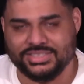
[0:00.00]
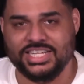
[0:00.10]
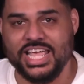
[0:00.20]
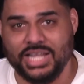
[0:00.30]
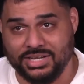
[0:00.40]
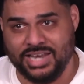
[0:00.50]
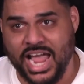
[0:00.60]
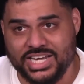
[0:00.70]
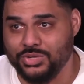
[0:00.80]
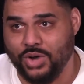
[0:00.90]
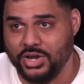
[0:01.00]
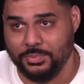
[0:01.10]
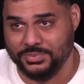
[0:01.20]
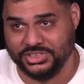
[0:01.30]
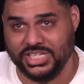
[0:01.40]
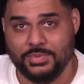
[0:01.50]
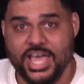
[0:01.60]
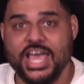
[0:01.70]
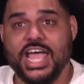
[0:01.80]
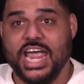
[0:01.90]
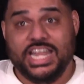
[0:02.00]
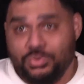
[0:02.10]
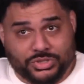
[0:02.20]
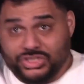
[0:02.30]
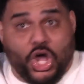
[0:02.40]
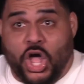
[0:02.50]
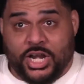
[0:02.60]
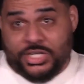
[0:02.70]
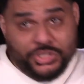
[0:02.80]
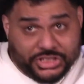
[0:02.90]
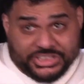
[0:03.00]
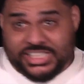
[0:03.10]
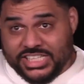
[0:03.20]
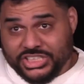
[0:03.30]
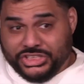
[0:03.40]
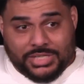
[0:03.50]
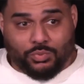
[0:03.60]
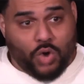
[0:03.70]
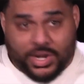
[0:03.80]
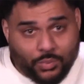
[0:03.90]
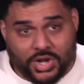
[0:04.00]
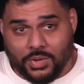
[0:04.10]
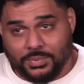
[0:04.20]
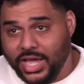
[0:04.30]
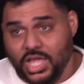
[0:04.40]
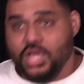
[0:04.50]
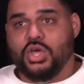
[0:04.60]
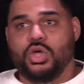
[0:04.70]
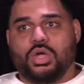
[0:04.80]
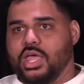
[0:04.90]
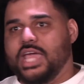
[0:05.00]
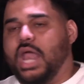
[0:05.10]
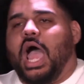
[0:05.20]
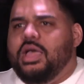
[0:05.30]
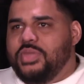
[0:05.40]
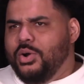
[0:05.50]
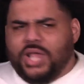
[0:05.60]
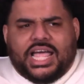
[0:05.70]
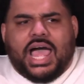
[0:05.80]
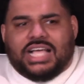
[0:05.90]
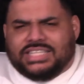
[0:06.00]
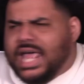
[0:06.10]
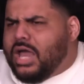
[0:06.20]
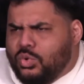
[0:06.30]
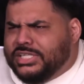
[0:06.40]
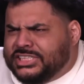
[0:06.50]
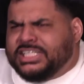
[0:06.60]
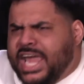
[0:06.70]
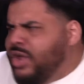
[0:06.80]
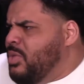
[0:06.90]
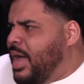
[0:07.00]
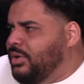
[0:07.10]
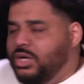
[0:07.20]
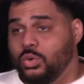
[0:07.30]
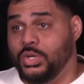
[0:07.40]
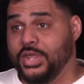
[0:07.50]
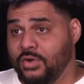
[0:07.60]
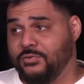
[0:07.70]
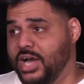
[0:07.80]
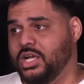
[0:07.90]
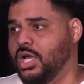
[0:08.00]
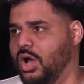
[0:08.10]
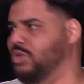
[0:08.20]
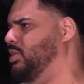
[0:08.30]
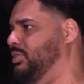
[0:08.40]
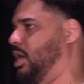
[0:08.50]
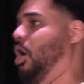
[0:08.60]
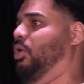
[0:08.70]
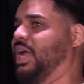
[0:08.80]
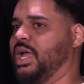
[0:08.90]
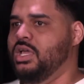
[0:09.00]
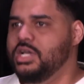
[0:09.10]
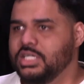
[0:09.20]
And he had like 90 to 100 sheep. And he was gone. And you just see these sheep running with him. Like, and they were like, I said, how do we scare them? I don't know. Well, they're afraid to go. So I was like, okay.